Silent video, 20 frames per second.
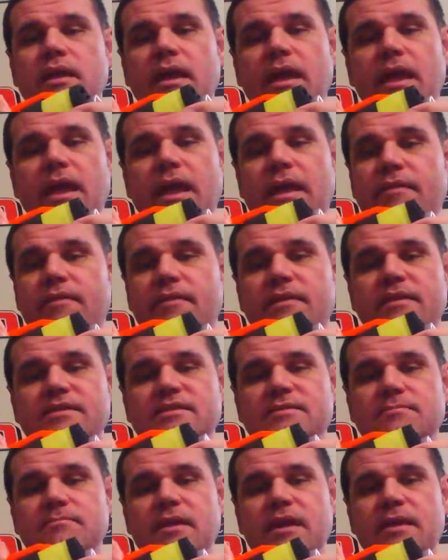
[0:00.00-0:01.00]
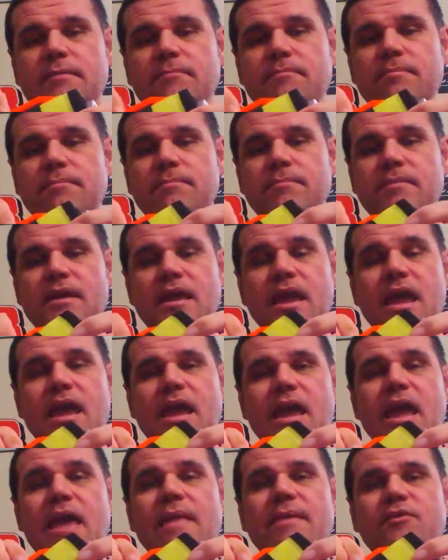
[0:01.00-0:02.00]
and this
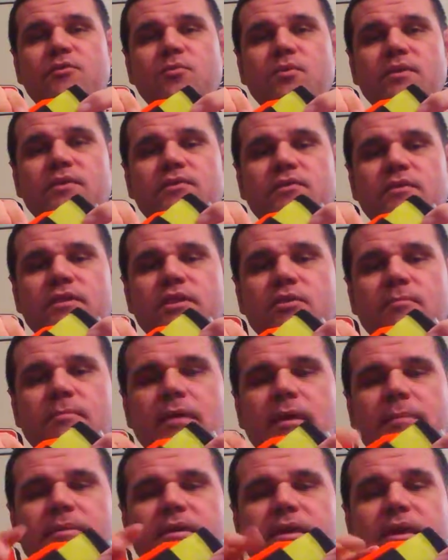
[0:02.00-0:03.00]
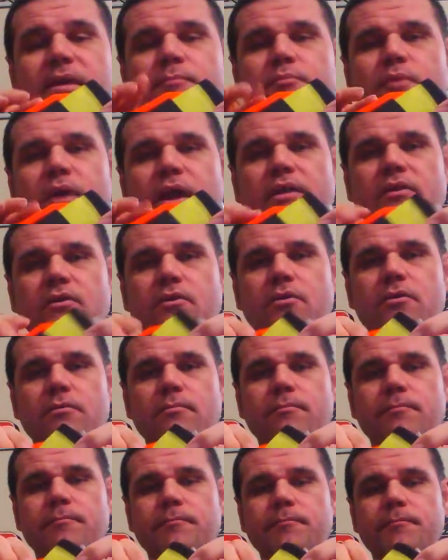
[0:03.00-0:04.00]
whistle here may be impractical,
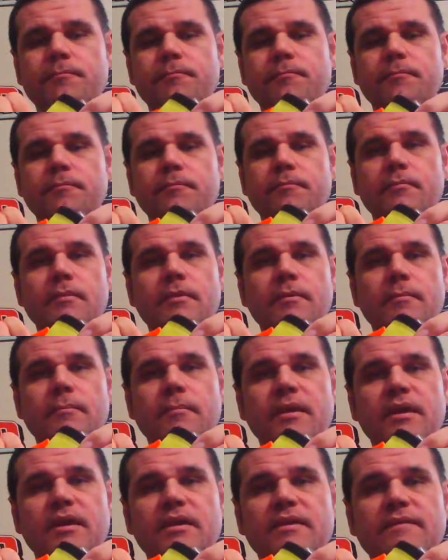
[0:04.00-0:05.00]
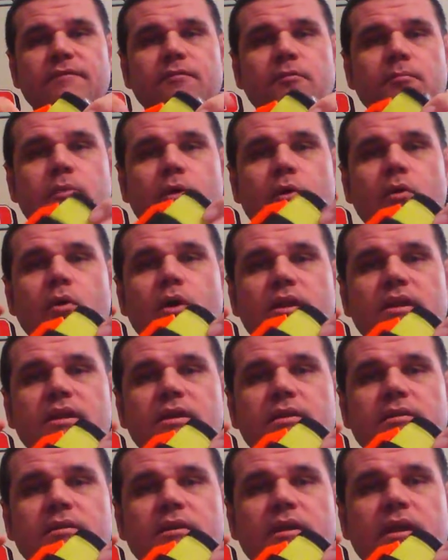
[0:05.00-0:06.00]
because if you blow on it,